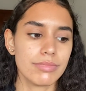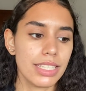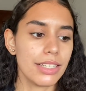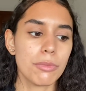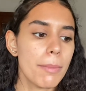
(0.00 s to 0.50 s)

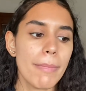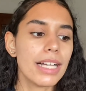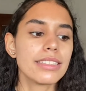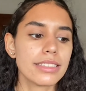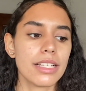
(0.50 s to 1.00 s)

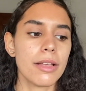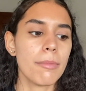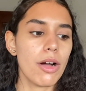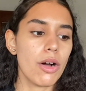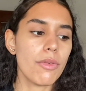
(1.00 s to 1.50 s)
reminds
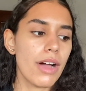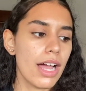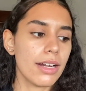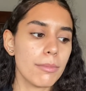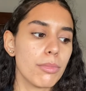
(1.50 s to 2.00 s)
him of
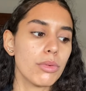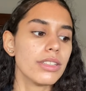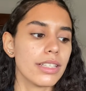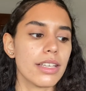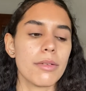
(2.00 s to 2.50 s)
Adam
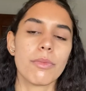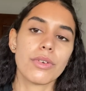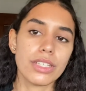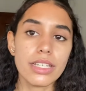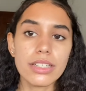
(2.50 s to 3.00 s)
bullying him for
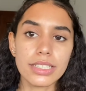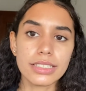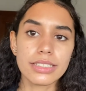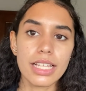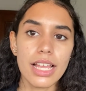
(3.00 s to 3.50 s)

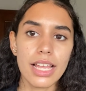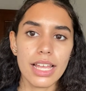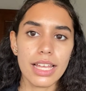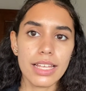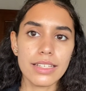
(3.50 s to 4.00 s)
years
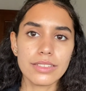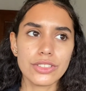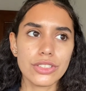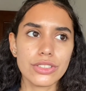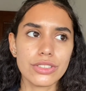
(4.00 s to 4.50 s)
and
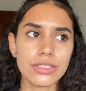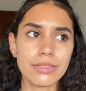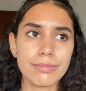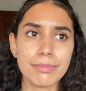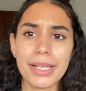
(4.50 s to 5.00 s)
just
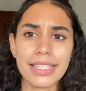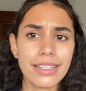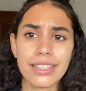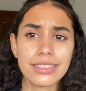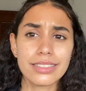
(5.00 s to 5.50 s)

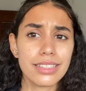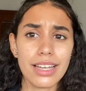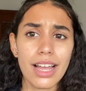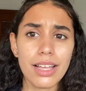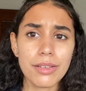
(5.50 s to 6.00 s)
making his
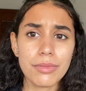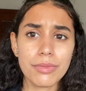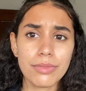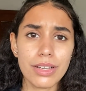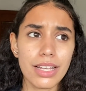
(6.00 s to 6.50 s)
life
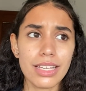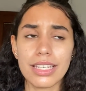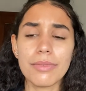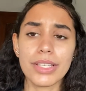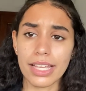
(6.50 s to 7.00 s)
a
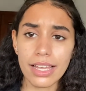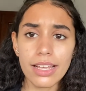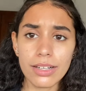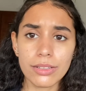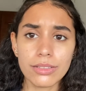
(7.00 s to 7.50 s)
living
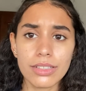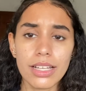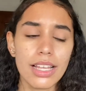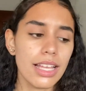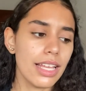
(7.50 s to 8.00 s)
hell,
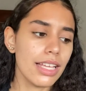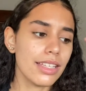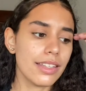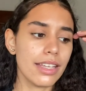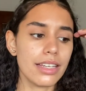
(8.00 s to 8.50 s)

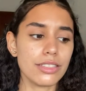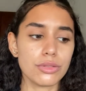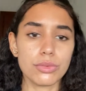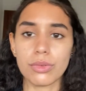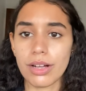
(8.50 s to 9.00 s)
and they get
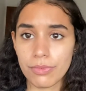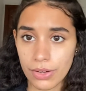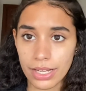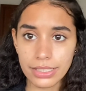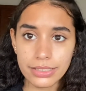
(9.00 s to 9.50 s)
into a
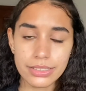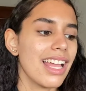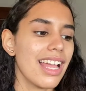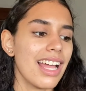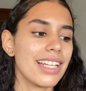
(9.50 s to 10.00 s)
fight.
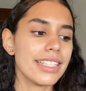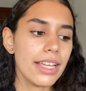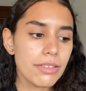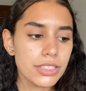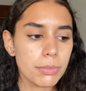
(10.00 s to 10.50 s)
At
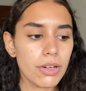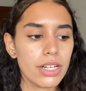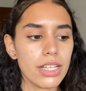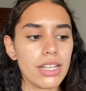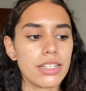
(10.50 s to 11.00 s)
Eric's
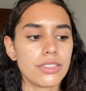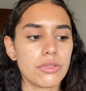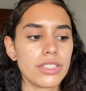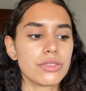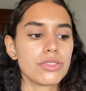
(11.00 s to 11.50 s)
party, Eric
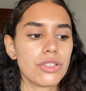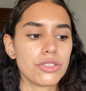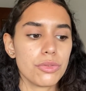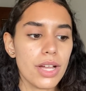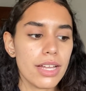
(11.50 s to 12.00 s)
tries to talk
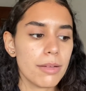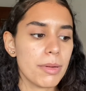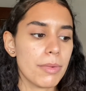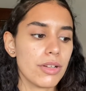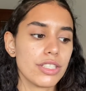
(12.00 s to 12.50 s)
to Adam
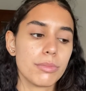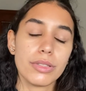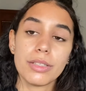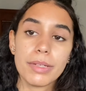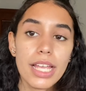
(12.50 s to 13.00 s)
about his
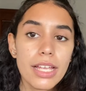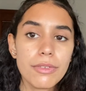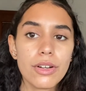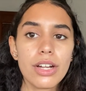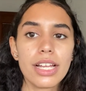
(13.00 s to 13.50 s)
bully
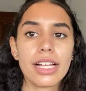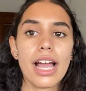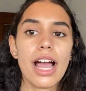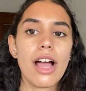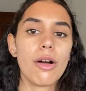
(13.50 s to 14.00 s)
behavior and
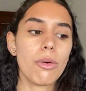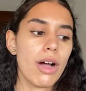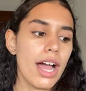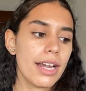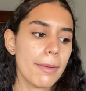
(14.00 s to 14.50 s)
how
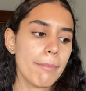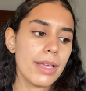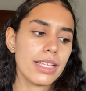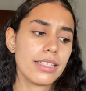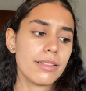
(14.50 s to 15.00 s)
Adam
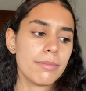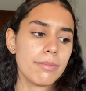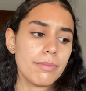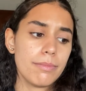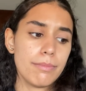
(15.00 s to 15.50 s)
made
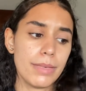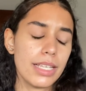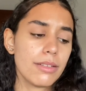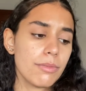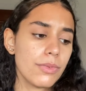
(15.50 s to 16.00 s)

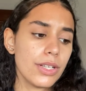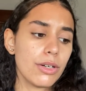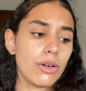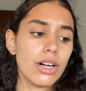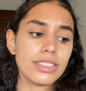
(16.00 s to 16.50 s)
him
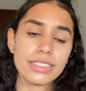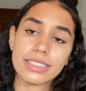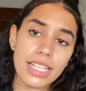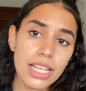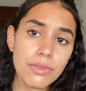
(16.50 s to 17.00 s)
feel
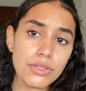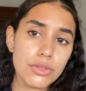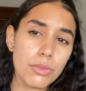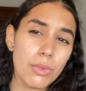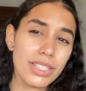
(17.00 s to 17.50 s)
unsafe,
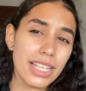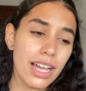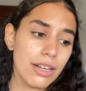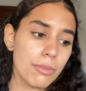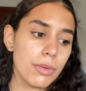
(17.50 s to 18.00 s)
to what
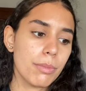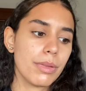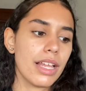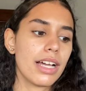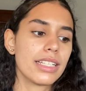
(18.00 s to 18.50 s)
Adam
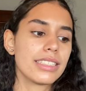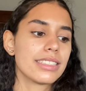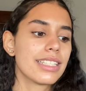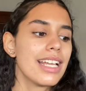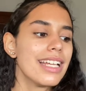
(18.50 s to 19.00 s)

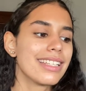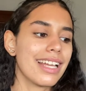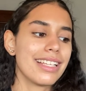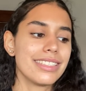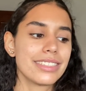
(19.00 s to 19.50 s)
replies
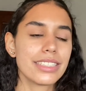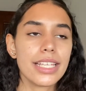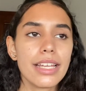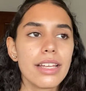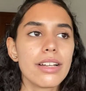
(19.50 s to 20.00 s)
that he's
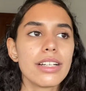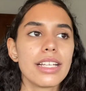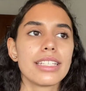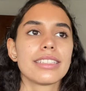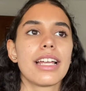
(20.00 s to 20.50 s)
scared
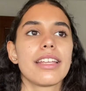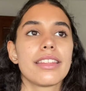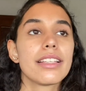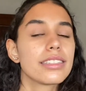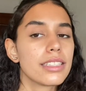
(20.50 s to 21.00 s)
and that he
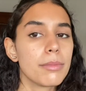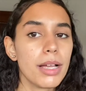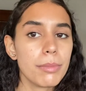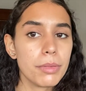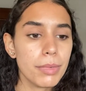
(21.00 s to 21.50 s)
thinks he
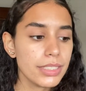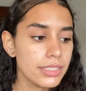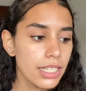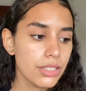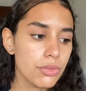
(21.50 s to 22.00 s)
might be
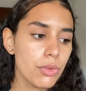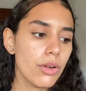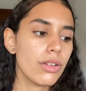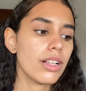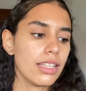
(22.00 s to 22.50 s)

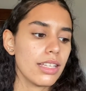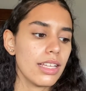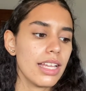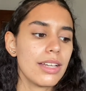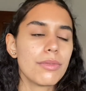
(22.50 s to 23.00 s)
bisexual
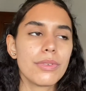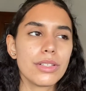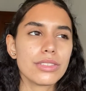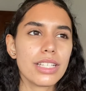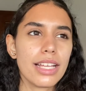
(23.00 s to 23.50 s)
and
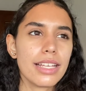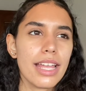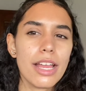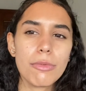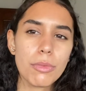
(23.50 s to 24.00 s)
feels like
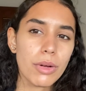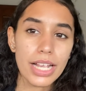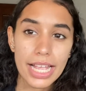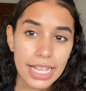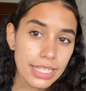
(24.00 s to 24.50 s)
everyone
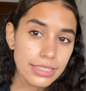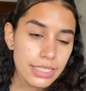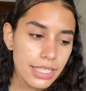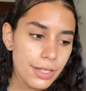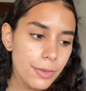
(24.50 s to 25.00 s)
hates
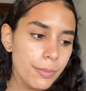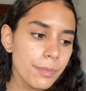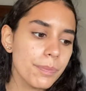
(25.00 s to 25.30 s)
him.